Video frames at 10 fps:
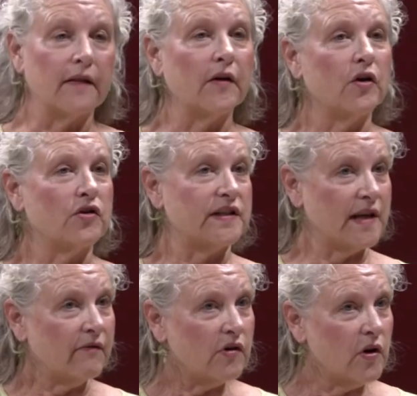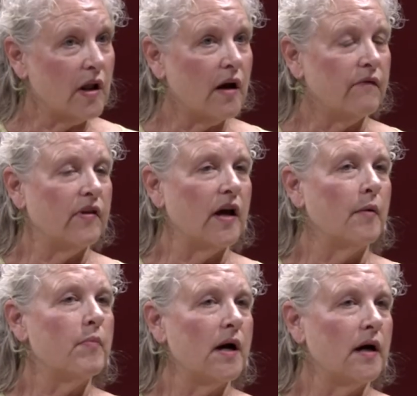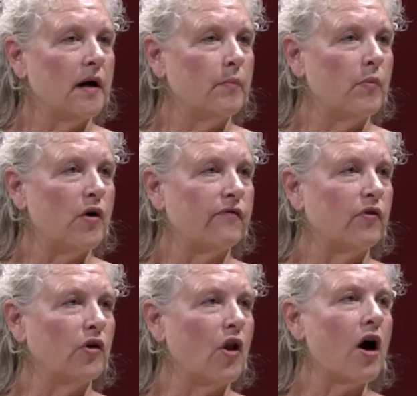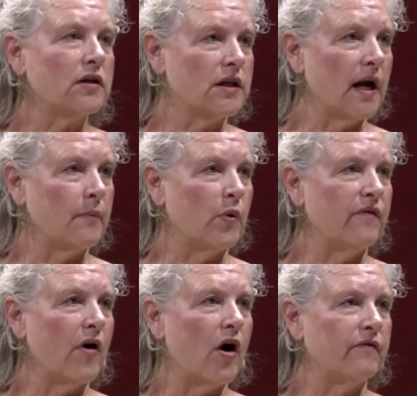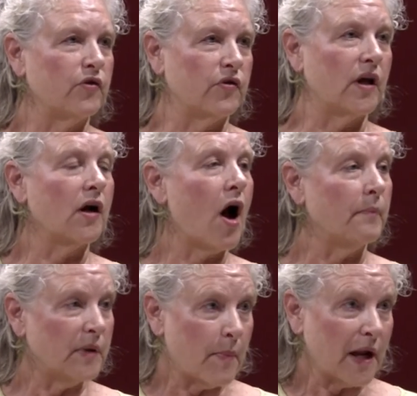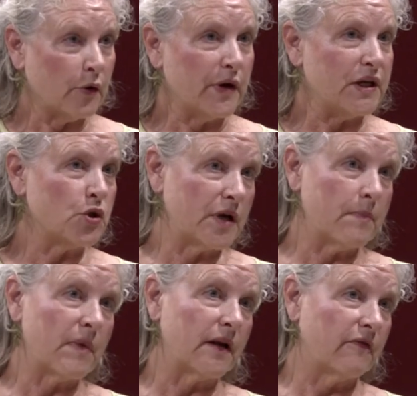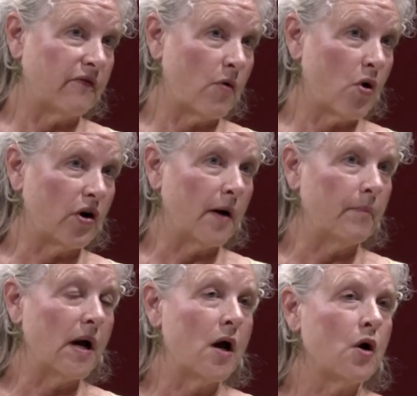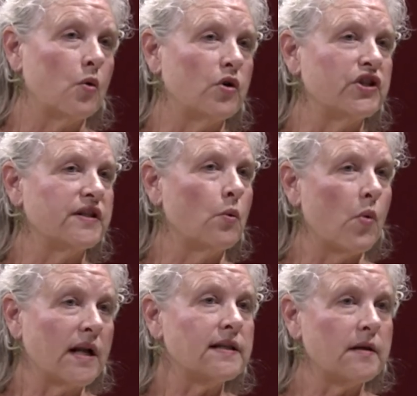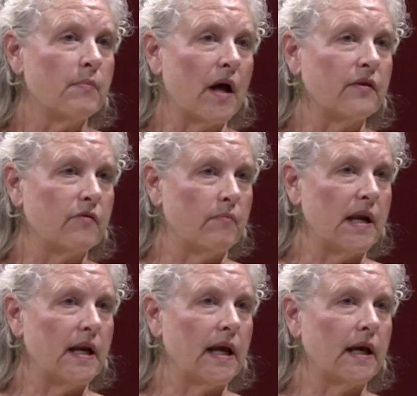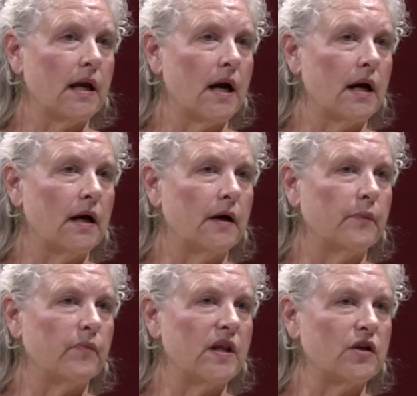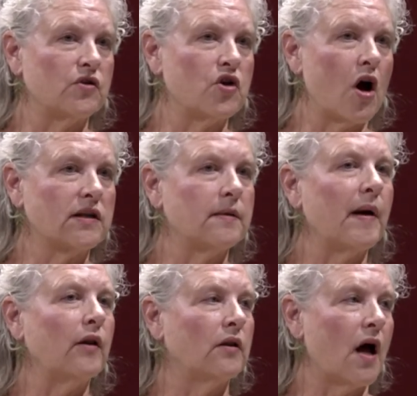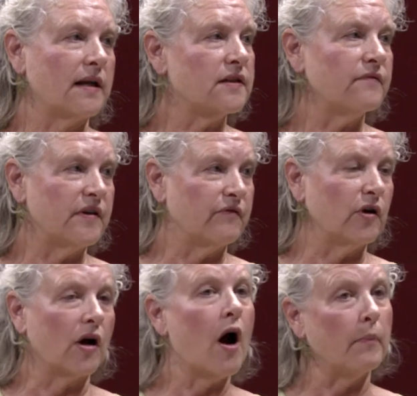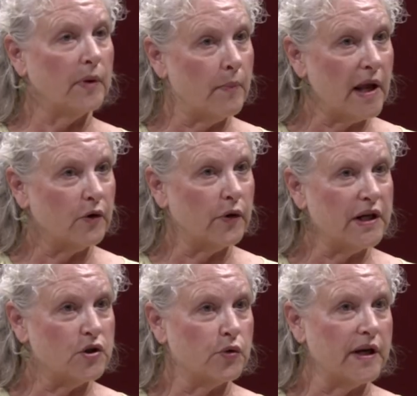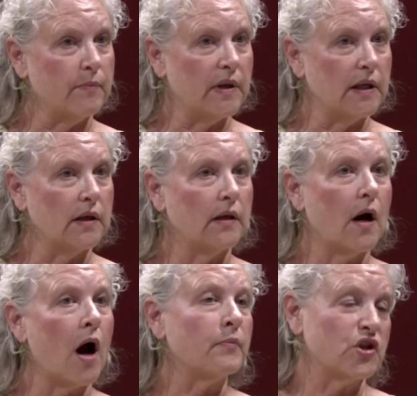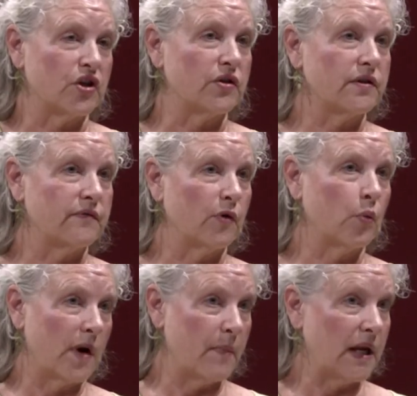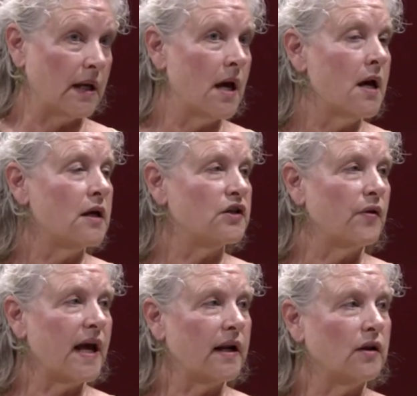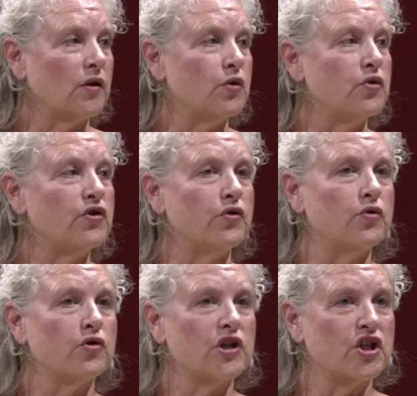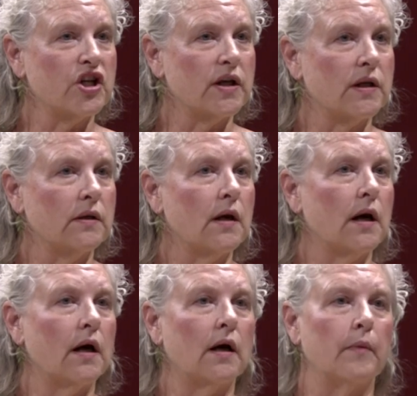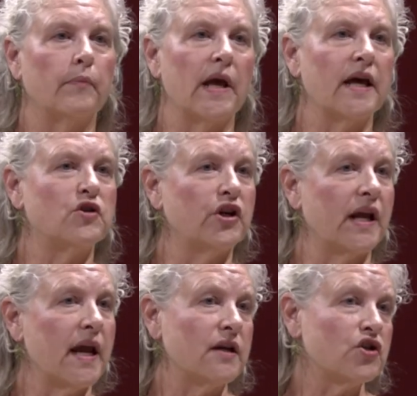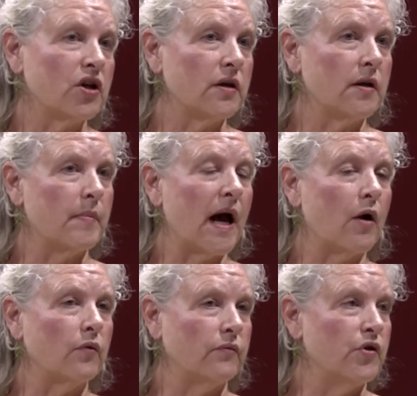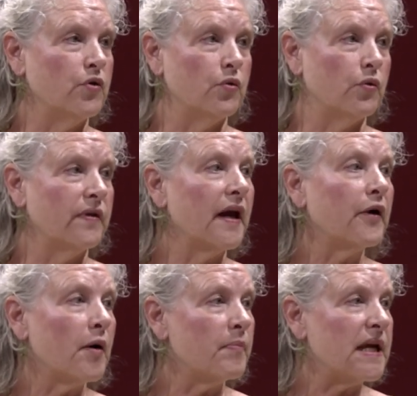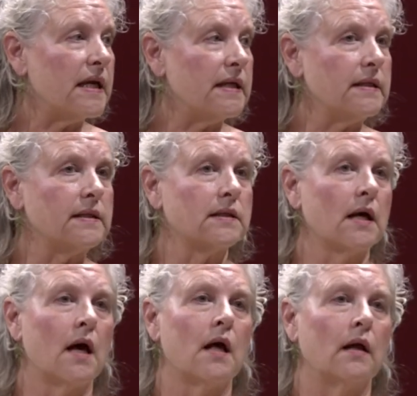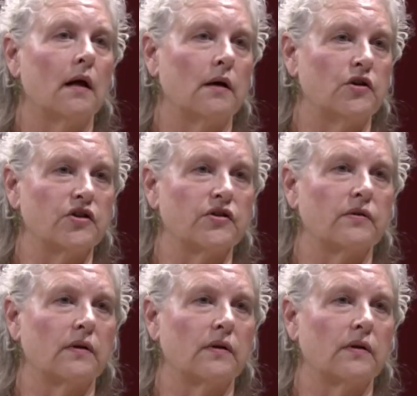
there are several of them. For a long time, we've offered the Complementary Treatment Forum, which is a once a month meeting that talks about lots of different complementary treatment options for women. So that includes nutrition, education about new therapies, just